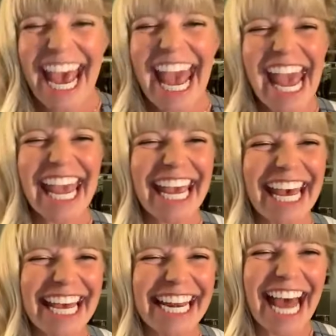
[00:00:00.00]

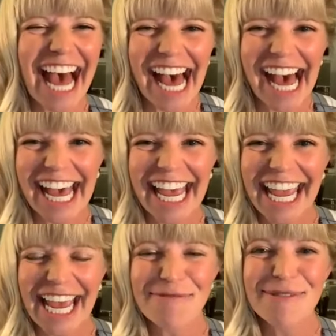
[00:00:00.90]
and I
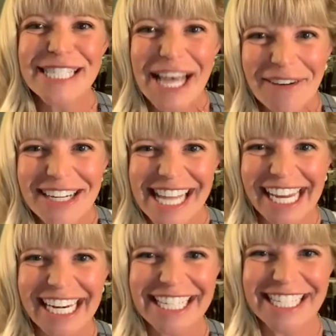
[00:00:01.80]
am so
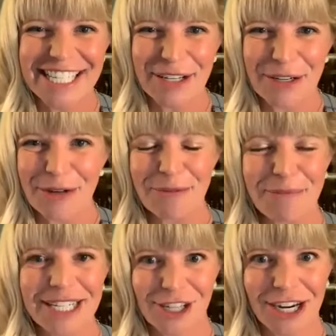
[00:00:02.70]
excited to
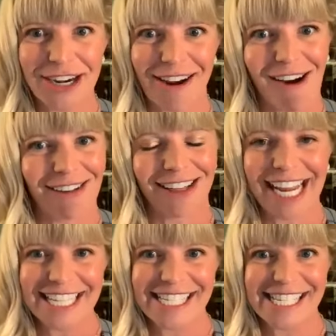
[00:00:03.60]
be sharing
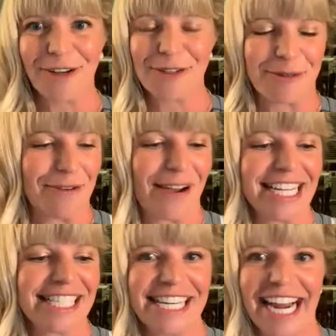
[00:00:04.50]
holiday sales with you
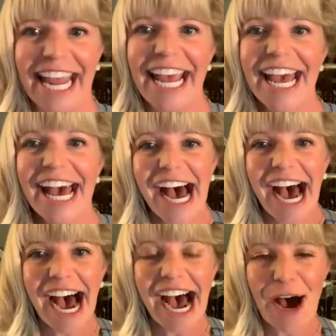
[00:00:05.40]
guys tonight.
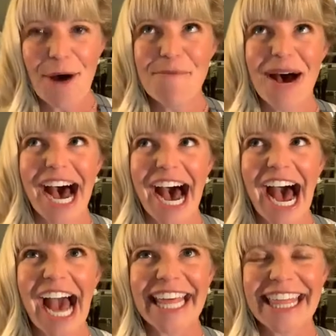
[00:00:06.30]
Um,
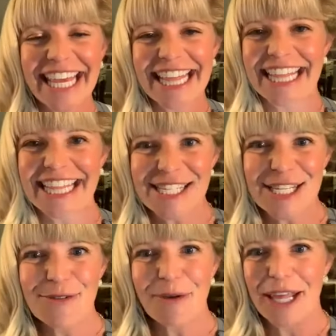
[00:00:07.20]
I think that this
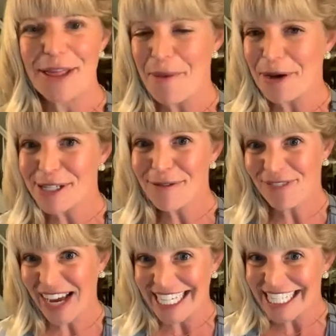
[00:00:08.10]
is one of the most
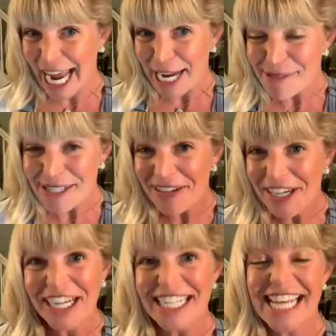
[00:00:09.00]
fun times of
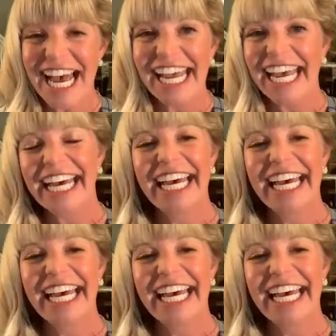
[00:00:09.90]
year at Zaya.